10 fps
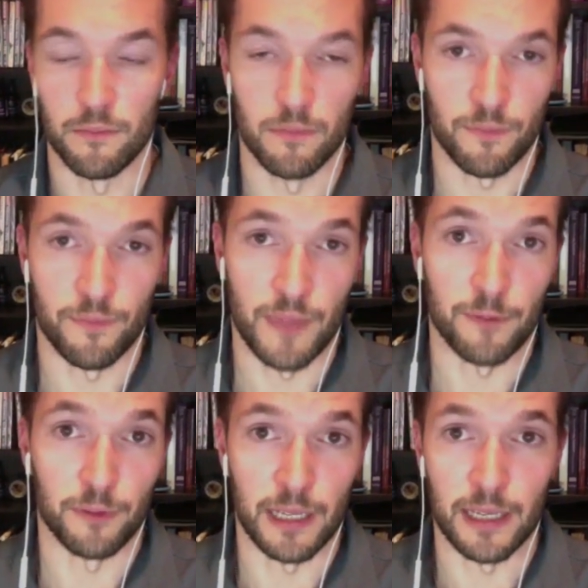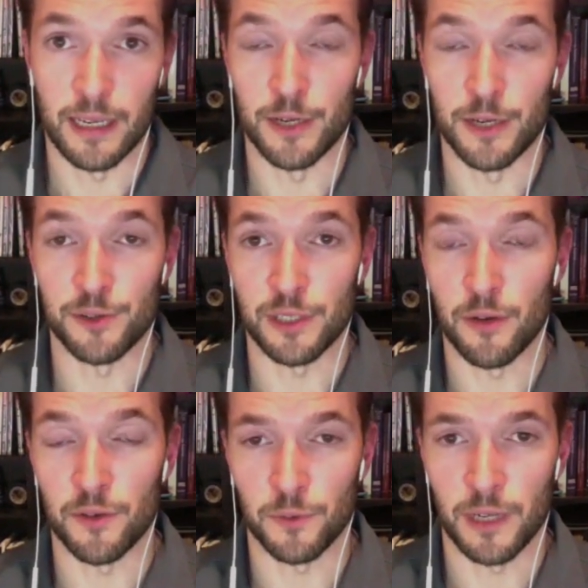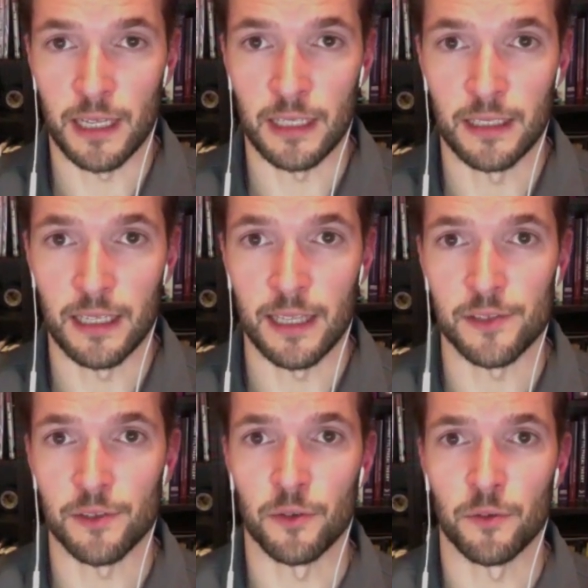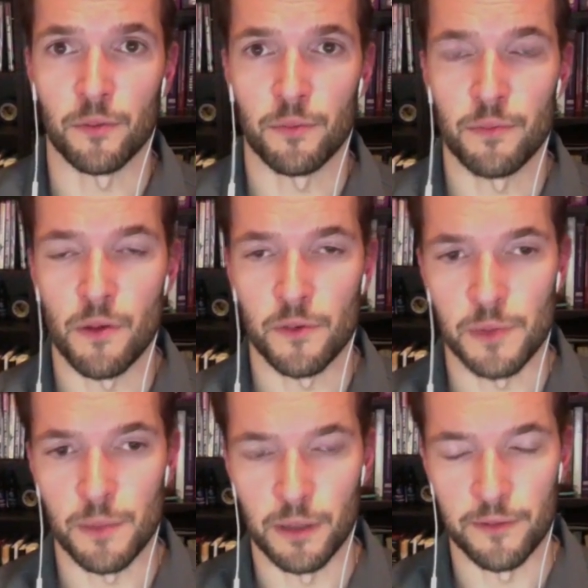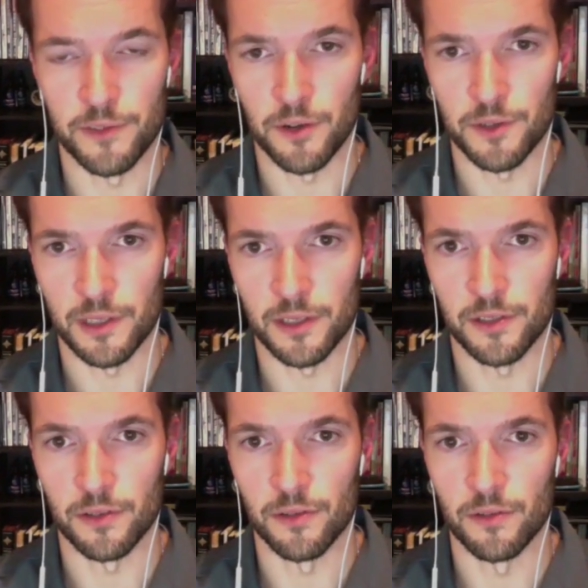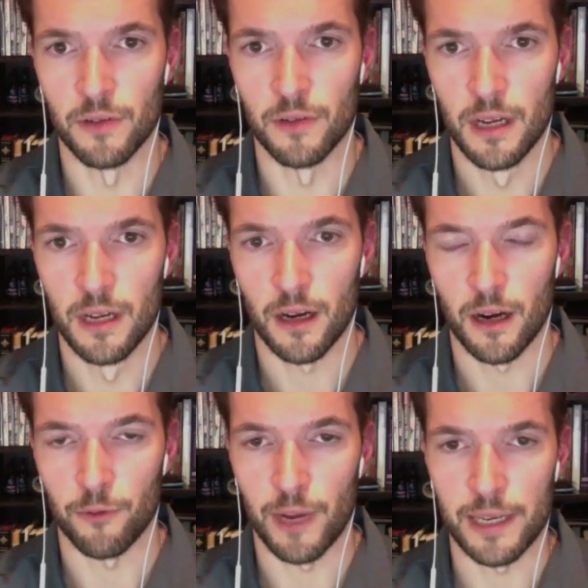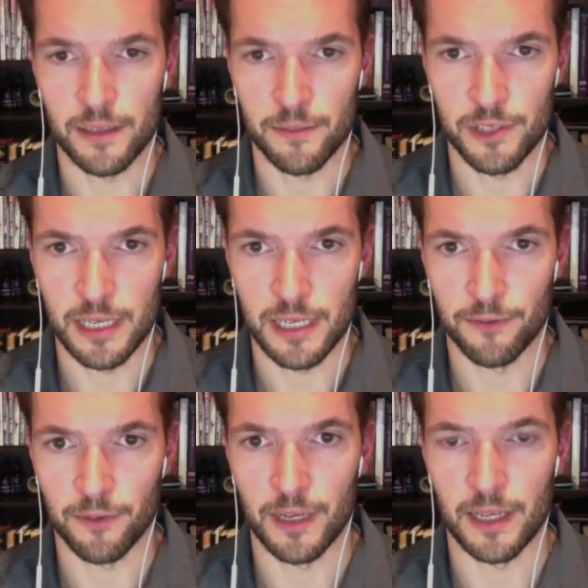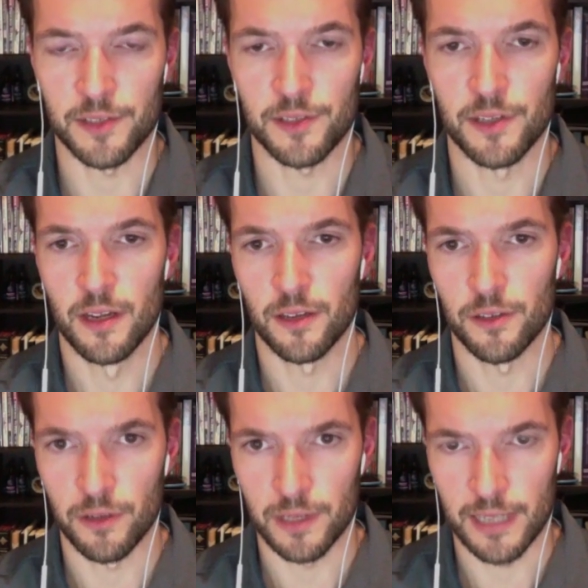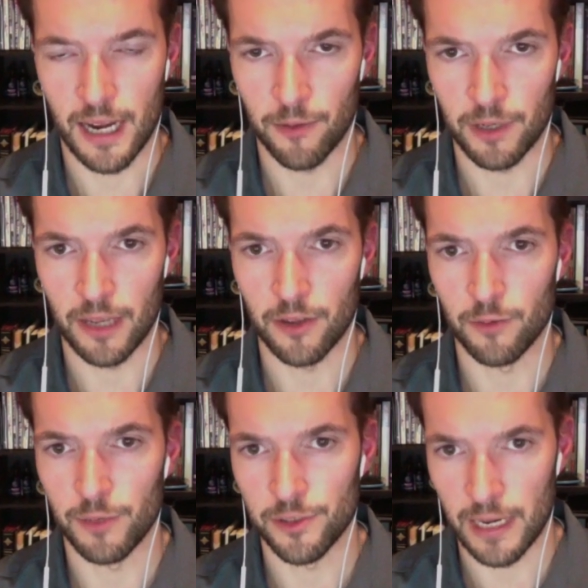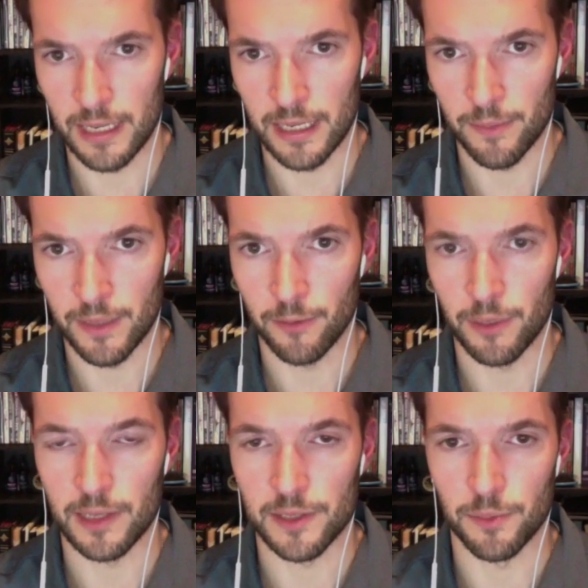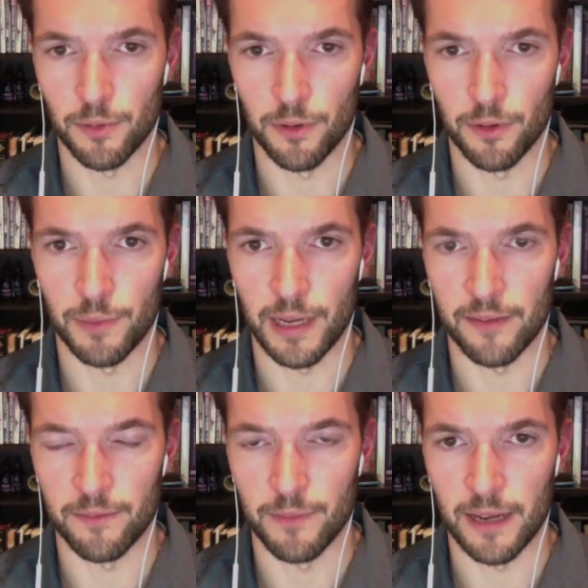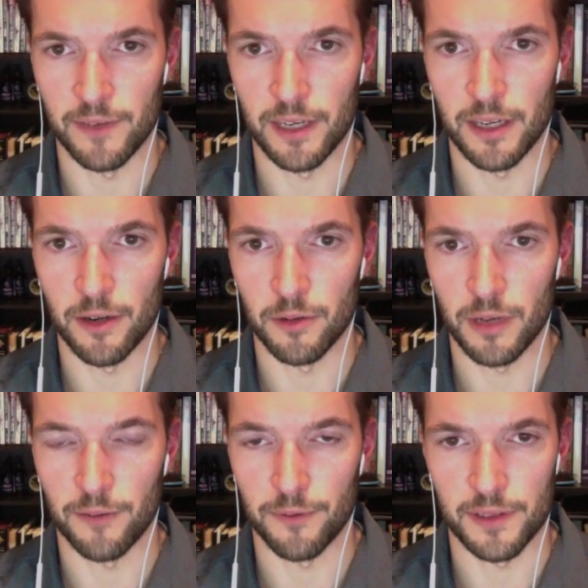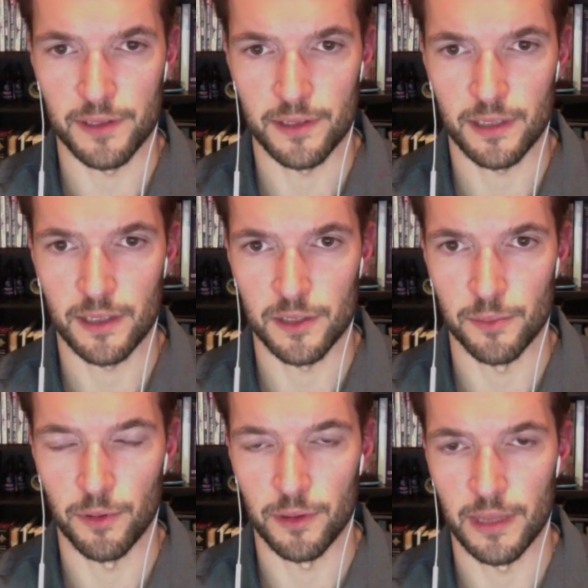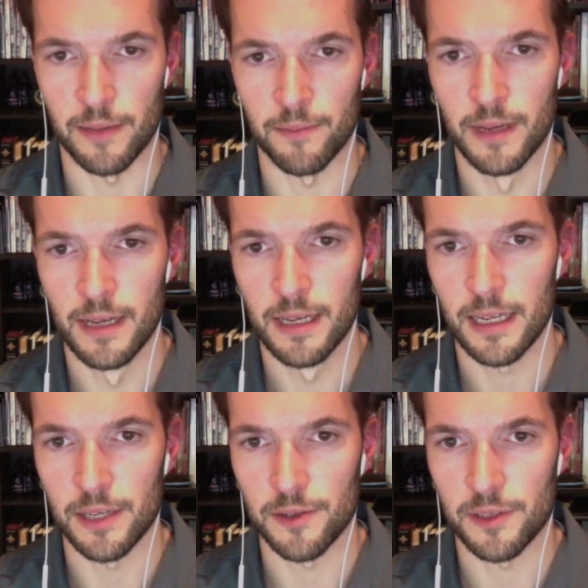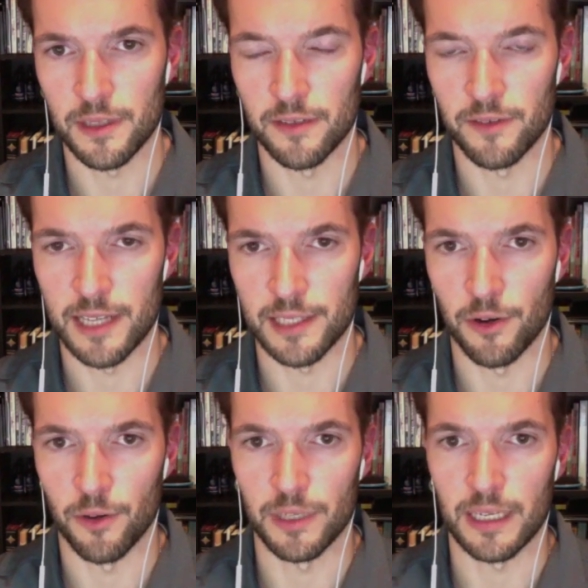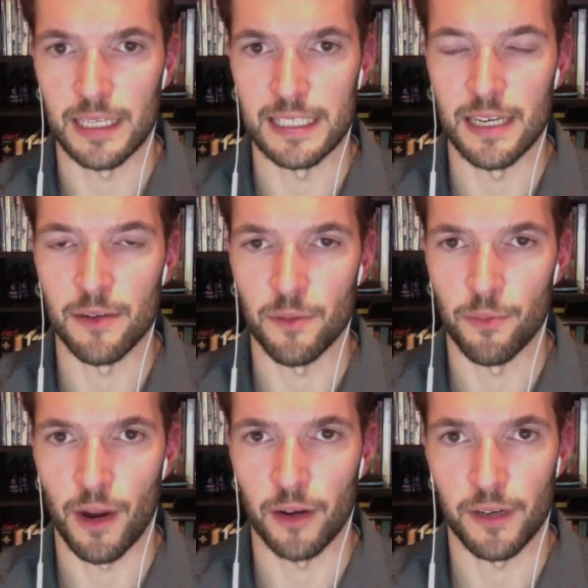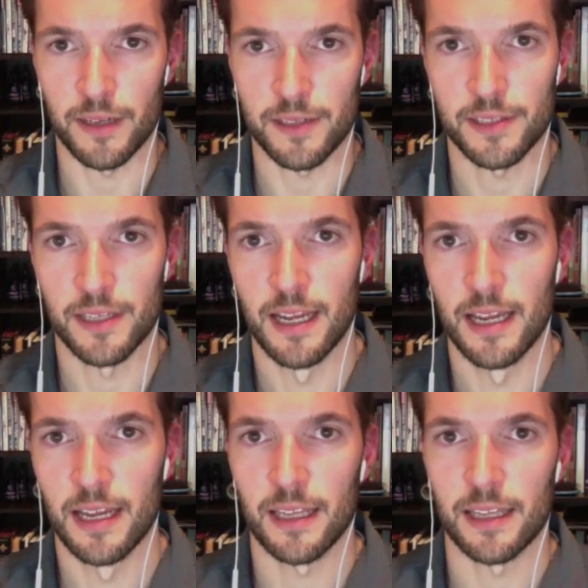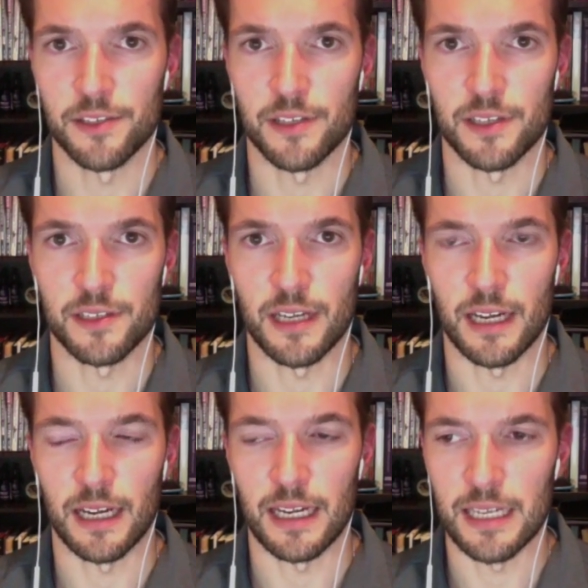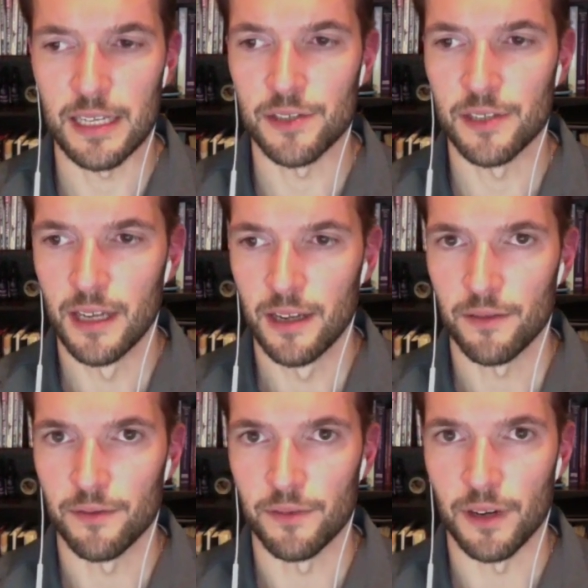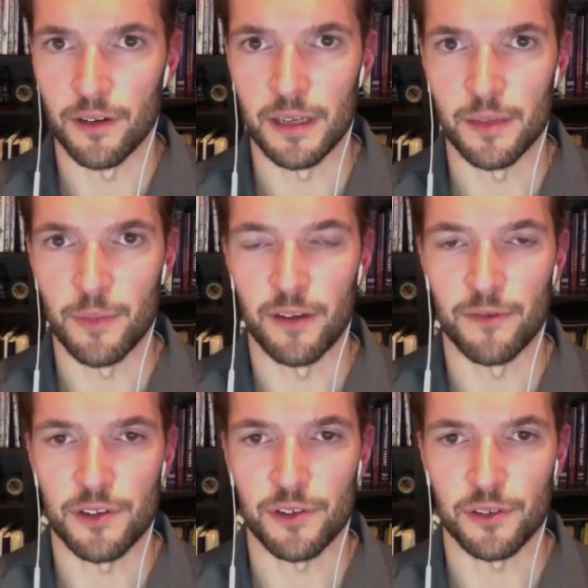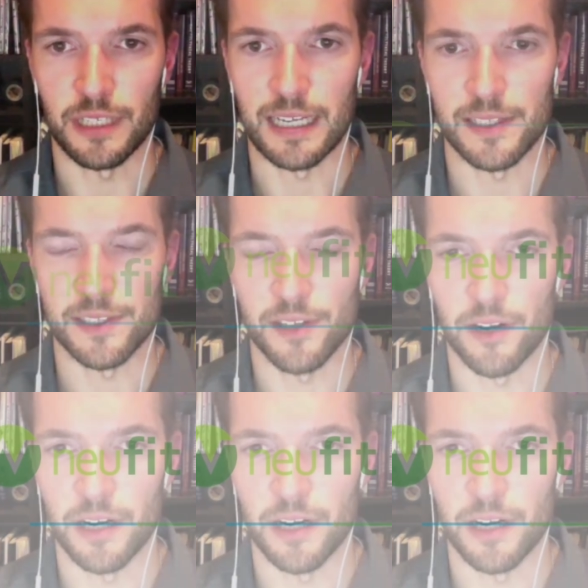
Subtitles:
thankfully, it usually goes well. And so those people have chosen to rent a machine from us during the time we're together. We train them, and then we can support by video conference, can support them in using the device at home to continue the progress. It's just, it is very beneficial to get started